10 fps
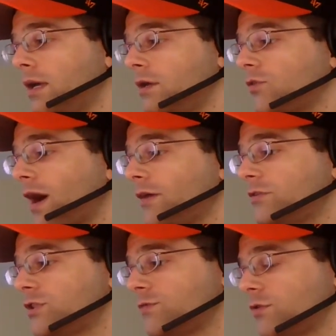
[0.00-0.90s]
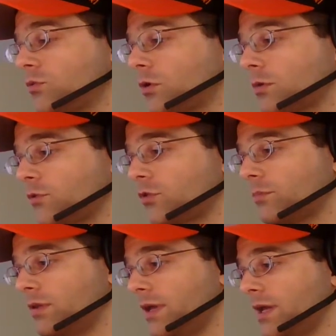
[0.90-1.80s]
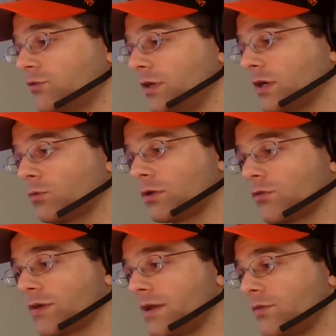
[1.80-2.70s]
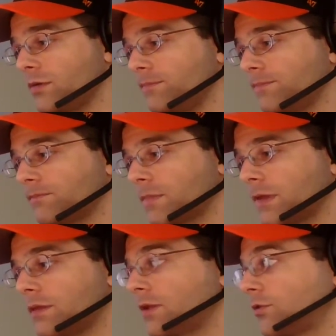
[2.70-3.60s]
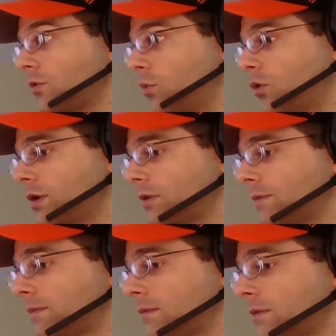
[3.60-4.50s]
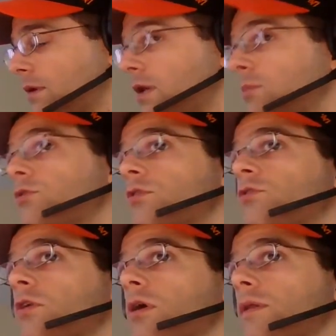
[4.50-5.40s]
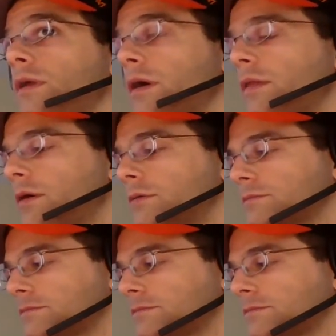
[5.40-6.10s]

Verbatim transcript: His eyes shifted toward Mr. Pendanski on one side of him, then to the warden, and Mr. Sir on the other.